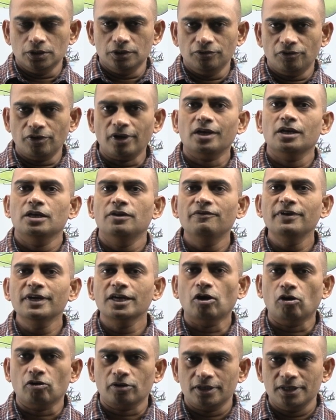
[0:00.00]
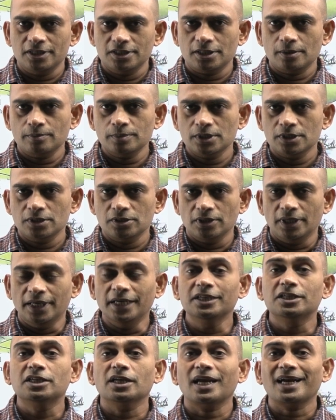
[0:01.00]
there are living organisms
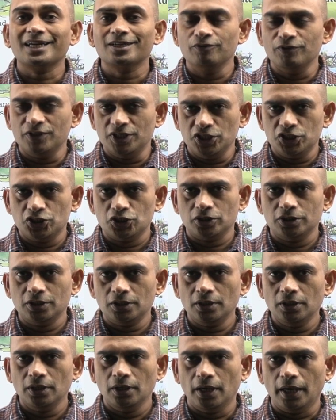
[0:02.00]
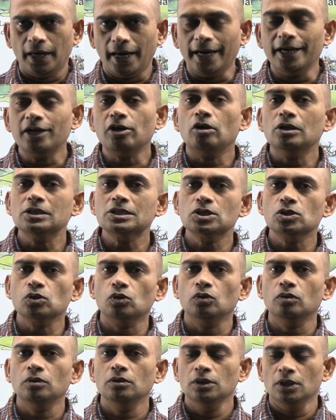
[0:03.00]
interact with each other, and
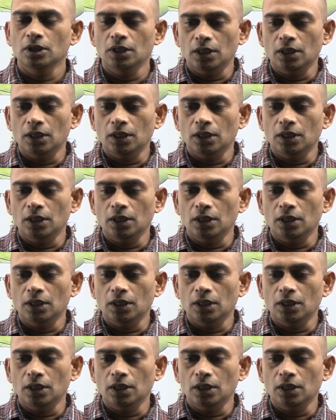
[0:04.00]
also